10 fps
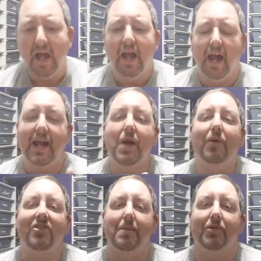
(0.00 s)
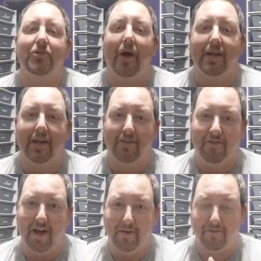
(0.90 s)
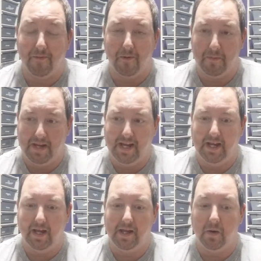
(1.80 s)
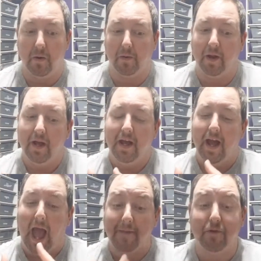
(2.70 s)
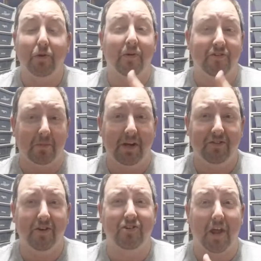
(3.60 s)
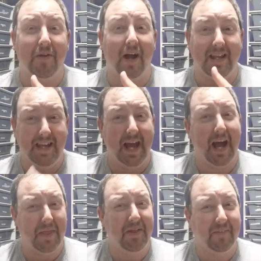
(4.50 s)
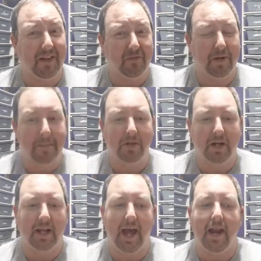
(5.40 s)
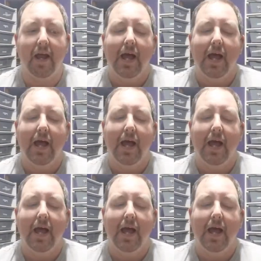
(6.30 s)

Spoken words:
And he was able to identify for me, after doing some research, I thought, yeah, I think that's what I'm looking at.